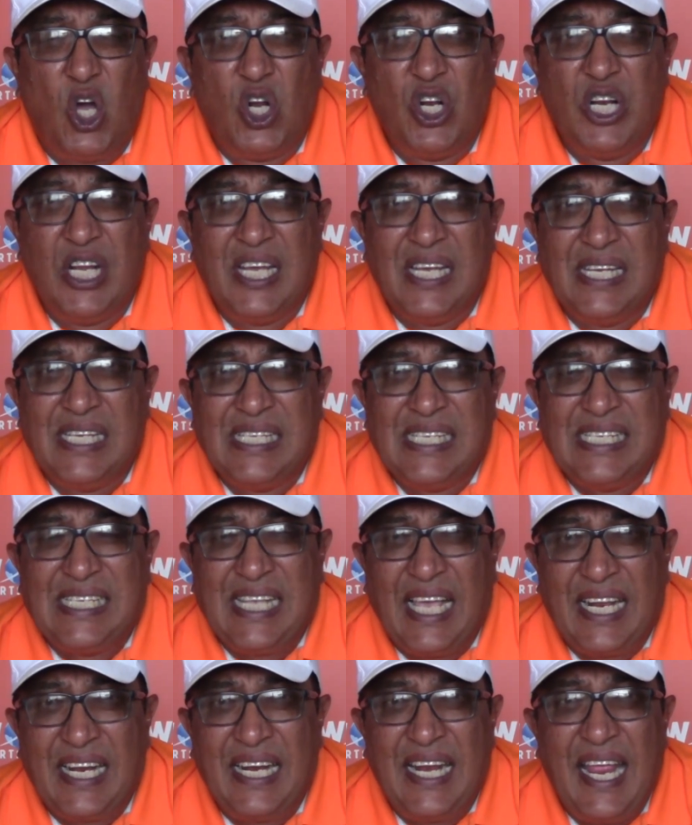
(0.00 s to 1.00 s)
on
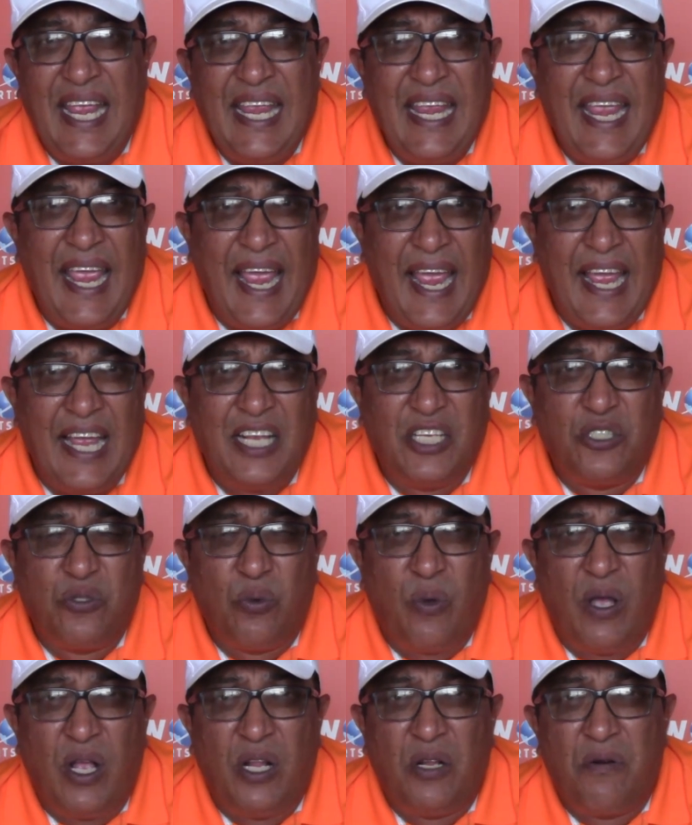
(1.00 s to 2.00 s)
Saturday
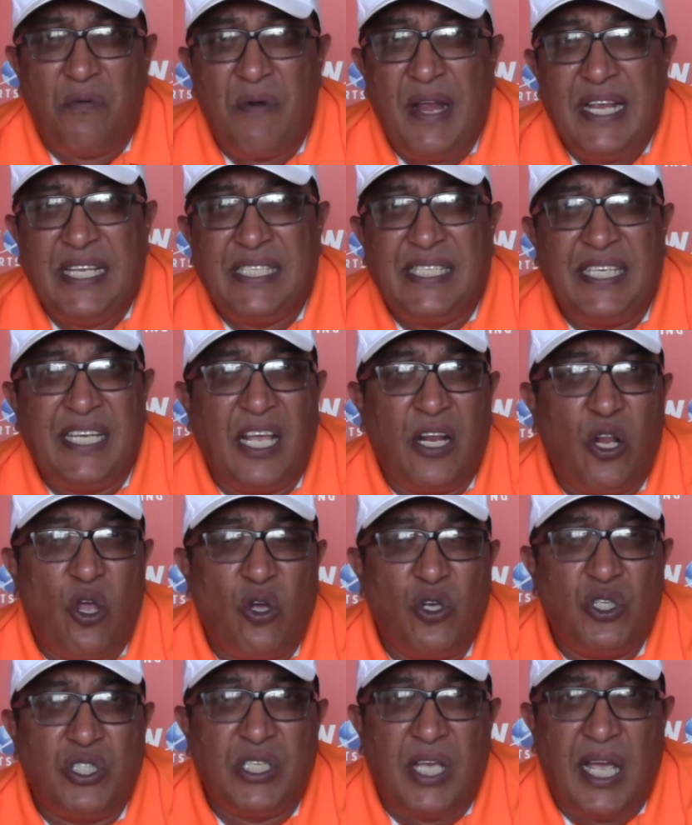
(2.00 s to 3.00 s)
as well, racing
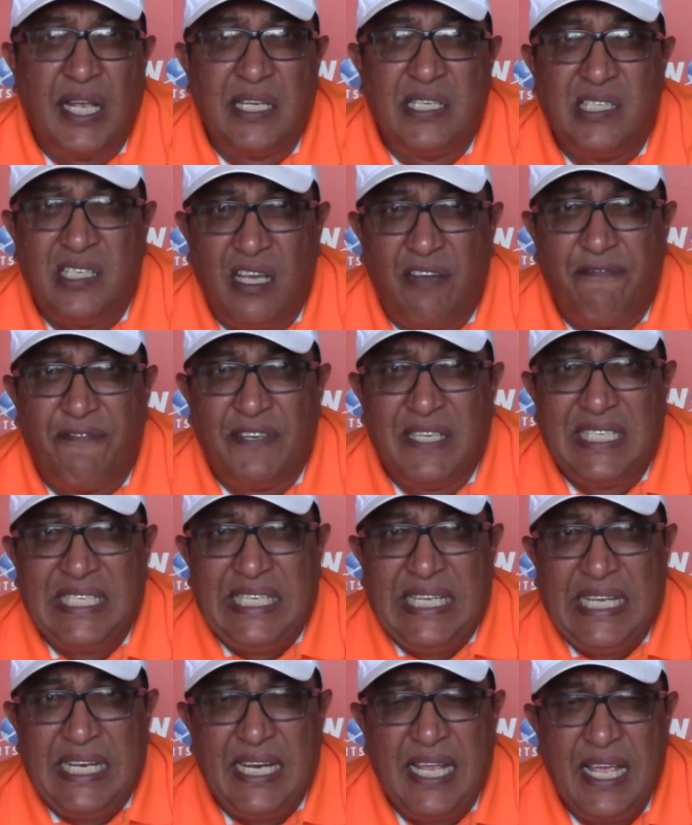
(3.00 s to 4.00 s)
alongside
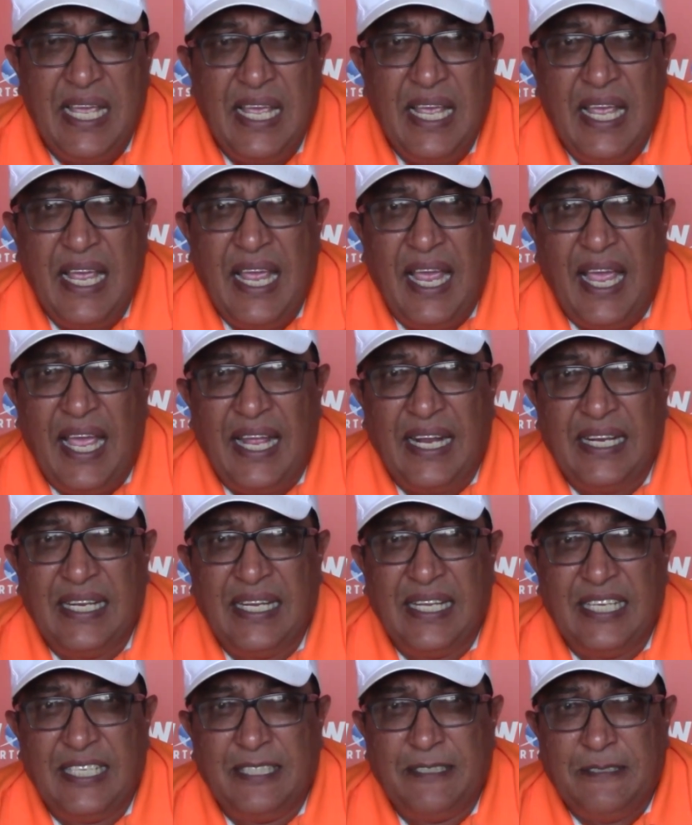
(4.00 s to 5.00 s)
Turffontein,
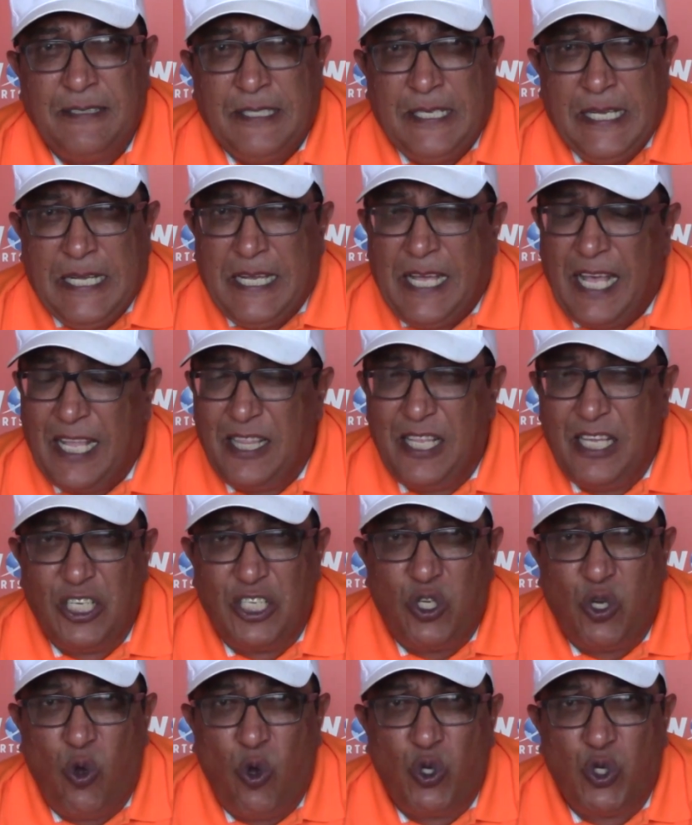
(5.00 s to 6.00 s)
and
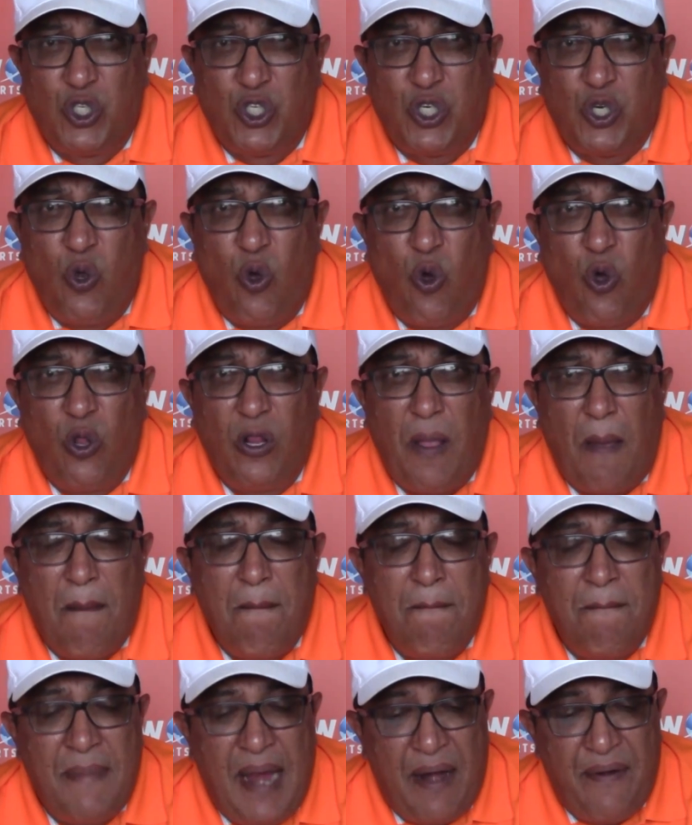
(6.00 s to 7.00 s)
this horse
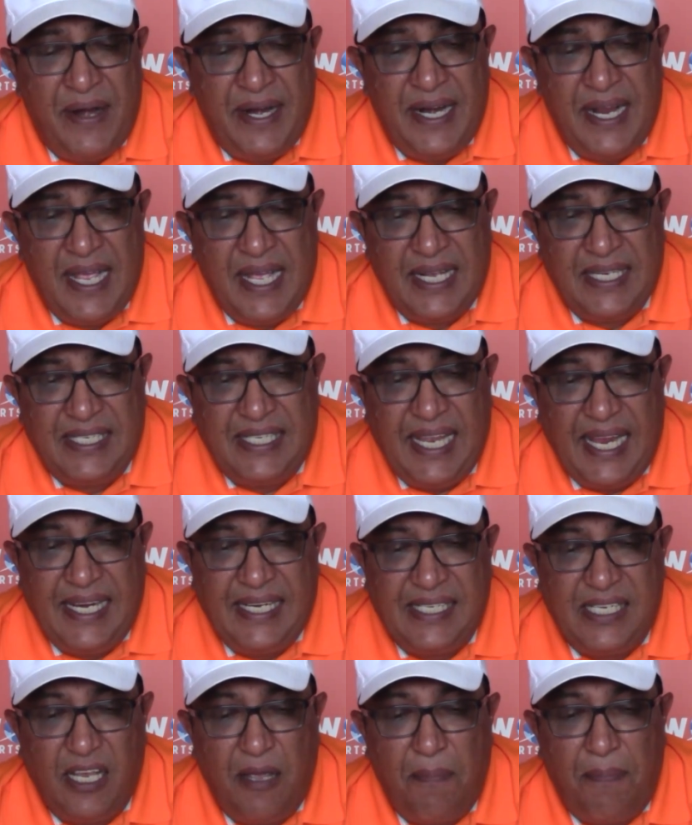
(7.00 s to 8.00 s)
called Mariner
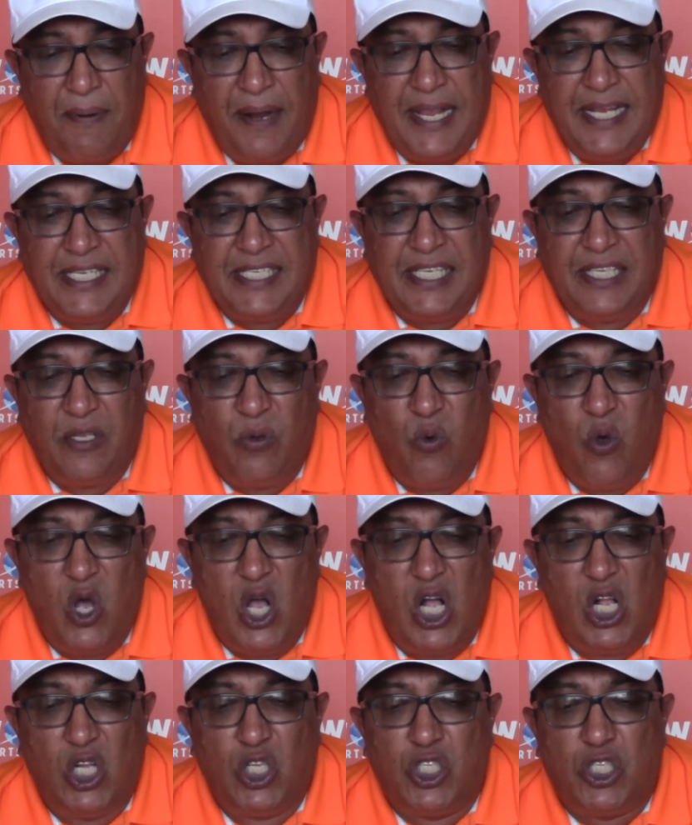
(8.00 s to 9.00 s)
takes her place in the
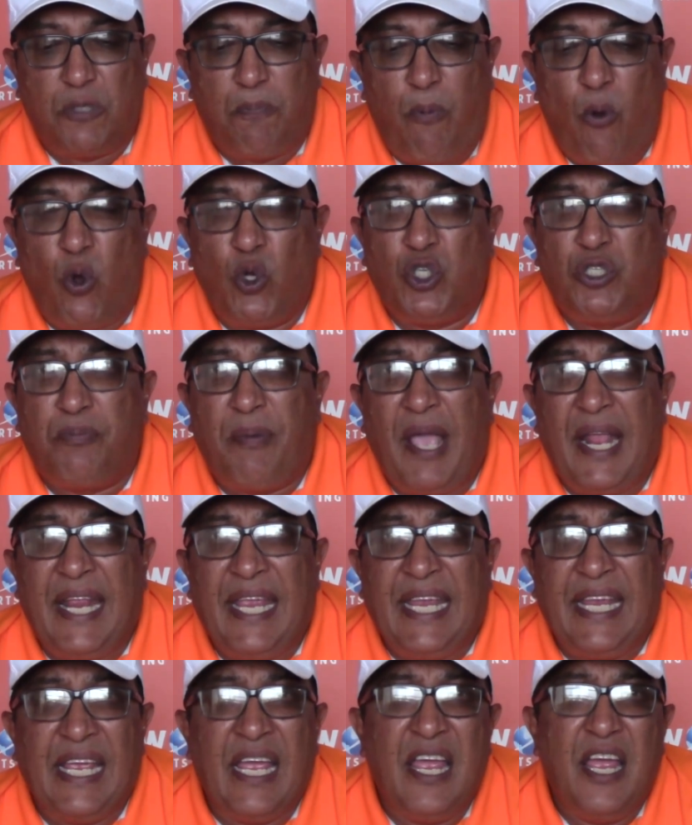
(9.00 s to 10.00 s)
World Sports
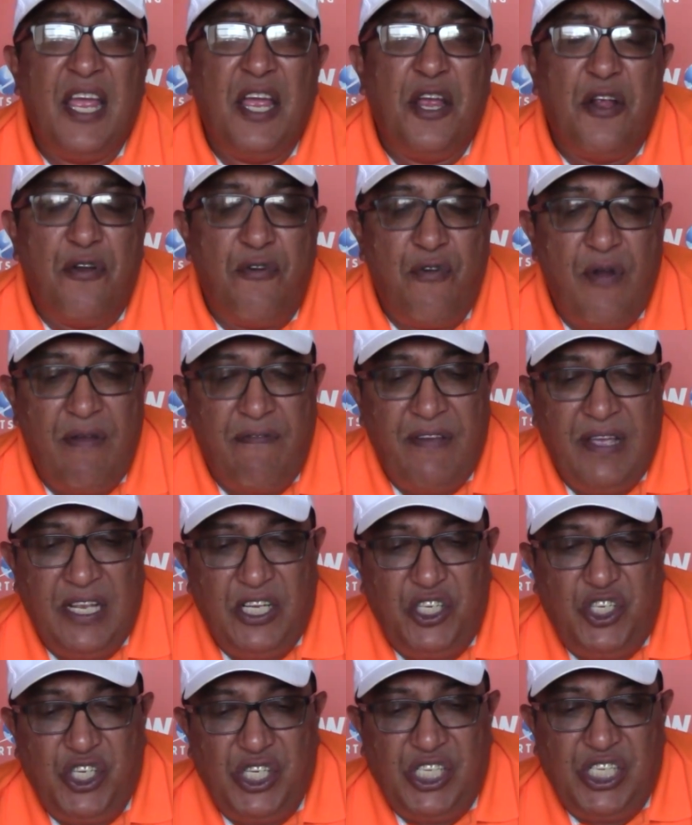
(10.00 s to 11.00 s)
Betting
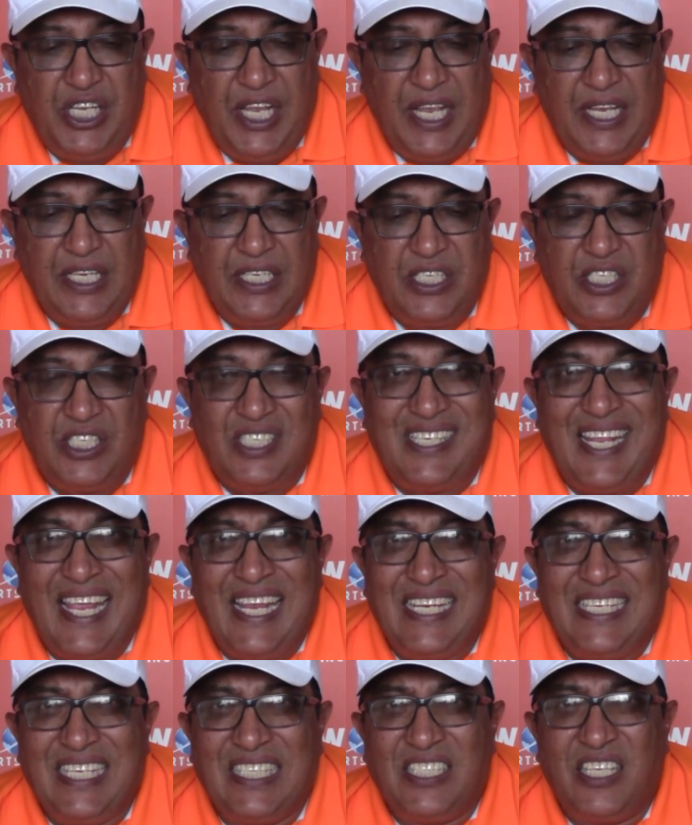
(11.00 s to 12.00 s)
River Jatez Stakes.